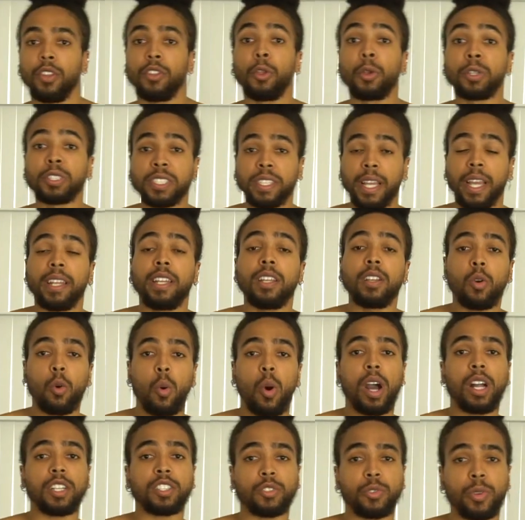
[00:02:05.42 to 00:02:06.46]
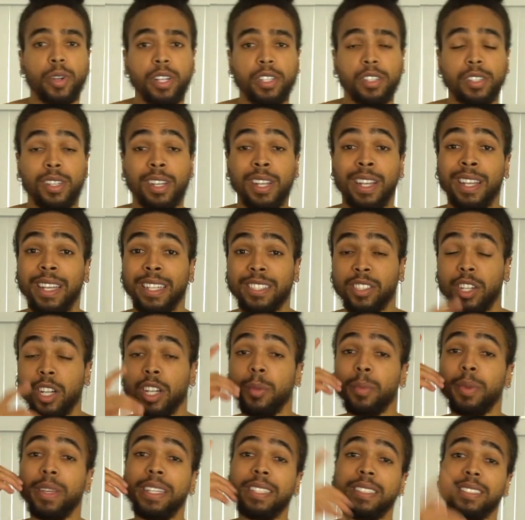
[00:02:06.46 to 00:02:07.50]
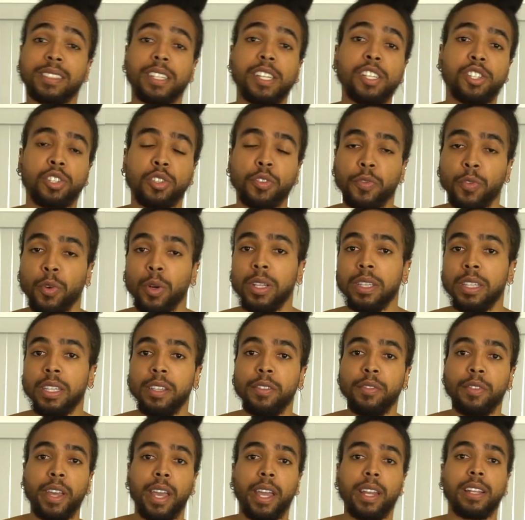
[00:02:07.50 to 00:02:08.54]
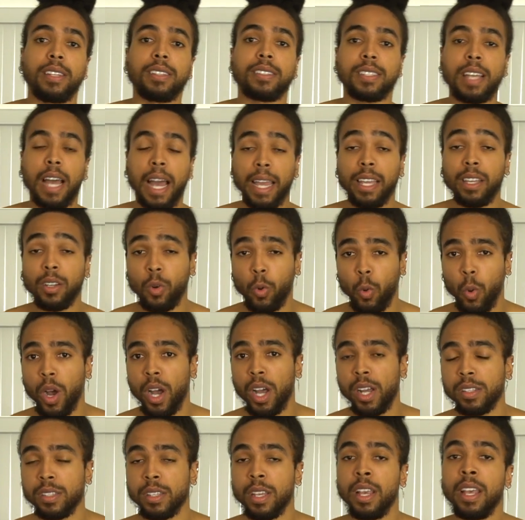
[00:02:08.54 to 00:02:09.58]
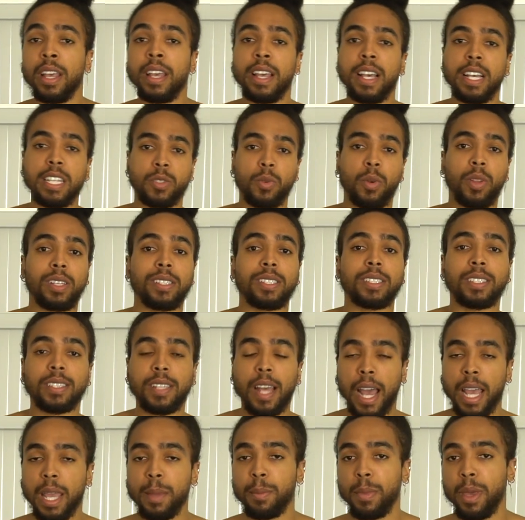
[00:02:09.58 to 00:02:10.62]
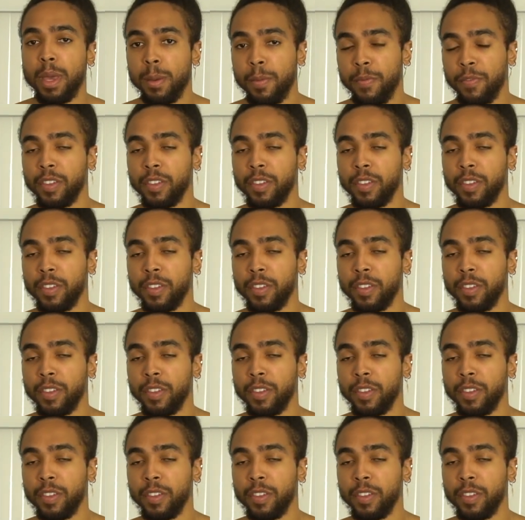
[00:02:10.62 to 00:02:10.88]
Your standing quad stretch is going to be essential for alleviating tight quads as well as tight hip